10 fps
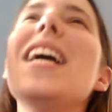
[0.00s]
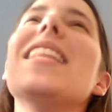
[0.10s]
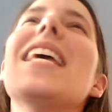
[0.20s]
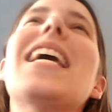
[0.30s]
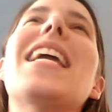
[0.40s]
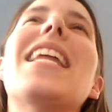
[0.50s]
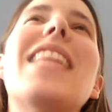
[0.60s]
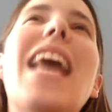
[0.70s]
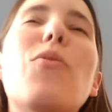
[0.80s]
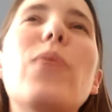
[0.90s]
Then and
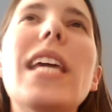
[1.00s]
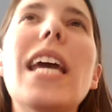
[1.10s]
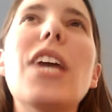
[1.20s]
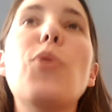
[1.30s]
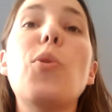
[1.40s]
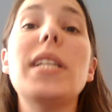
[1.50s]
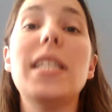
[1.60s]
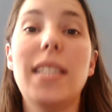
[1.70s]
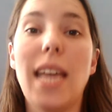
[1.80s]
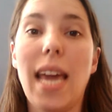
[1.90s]
that weekend we went to
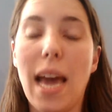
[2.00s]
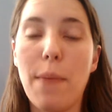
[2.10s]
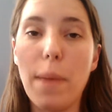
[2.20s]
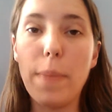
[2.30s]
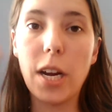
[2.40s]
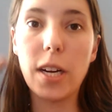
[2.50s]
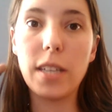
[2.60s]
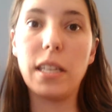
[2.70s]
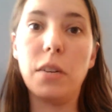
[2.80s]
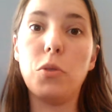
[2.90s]
stay at my
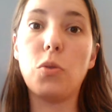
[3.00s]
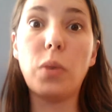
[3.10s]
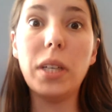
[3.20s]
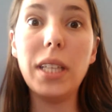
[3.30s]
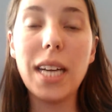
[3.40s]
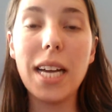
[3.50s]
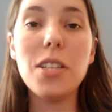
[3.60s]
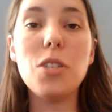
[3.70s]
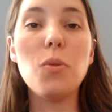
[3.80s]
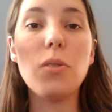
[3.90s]
parents and it was really
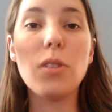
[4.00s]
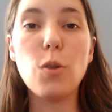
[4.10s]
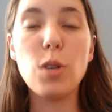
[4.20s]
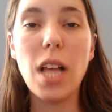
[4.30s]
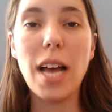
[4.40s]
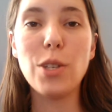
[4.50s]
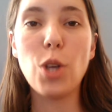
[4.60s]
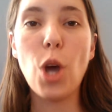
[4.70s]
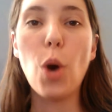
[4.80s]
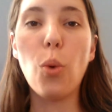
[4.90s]
nice to socialize
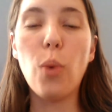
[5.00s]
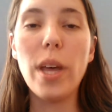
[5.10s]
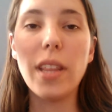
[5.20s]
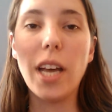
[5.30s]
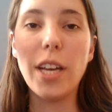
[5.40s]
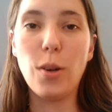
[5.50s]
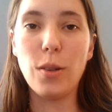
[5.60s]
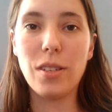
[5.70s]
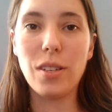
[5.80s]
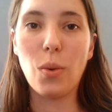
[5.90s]
with
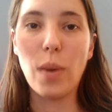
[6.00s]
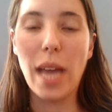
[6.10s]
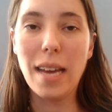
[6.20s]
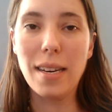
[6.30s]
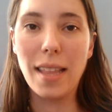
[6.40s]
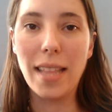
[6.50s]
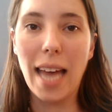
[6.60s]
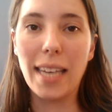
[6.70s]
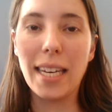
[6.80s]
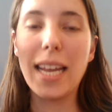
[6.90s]
adults. We hadn't done
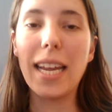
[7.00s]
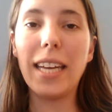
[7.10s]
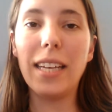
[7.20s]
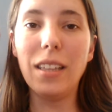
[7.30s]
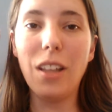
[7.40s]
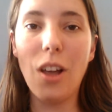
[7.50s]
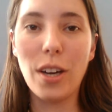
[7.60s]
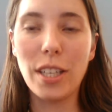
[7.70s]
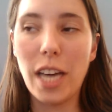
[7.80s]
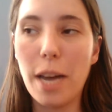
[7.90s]
that in a
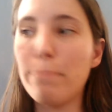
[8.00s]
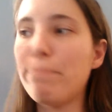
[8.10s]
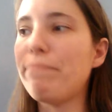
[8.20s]
long time.